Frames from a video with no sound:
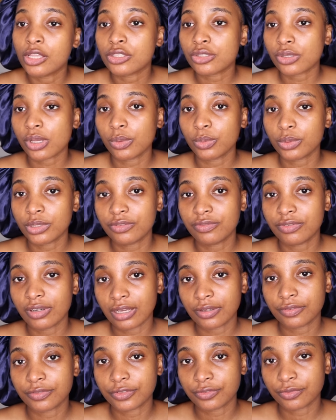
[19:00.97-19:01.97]
So I would have
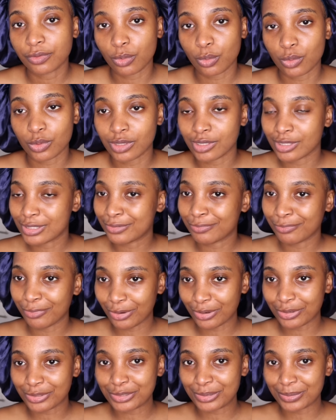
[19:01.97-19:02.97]
loved for this
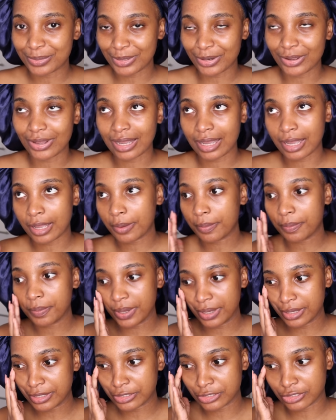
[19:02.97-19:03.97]
vlog to be longer,
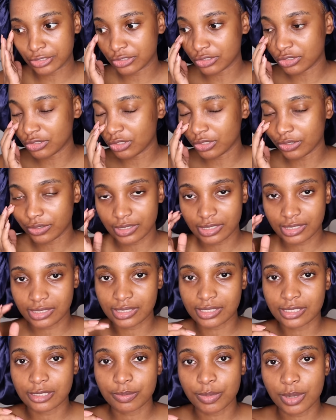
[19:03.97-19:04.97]
but you know, it's
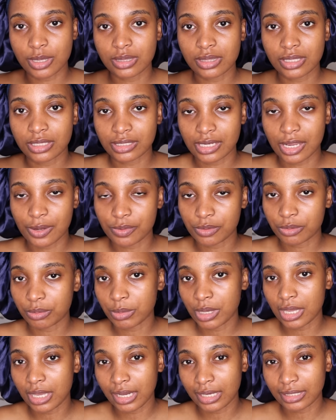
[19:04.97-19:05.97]
a spend the day with
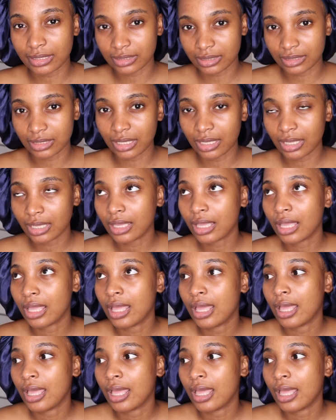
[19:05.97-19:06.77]
me kind of thing.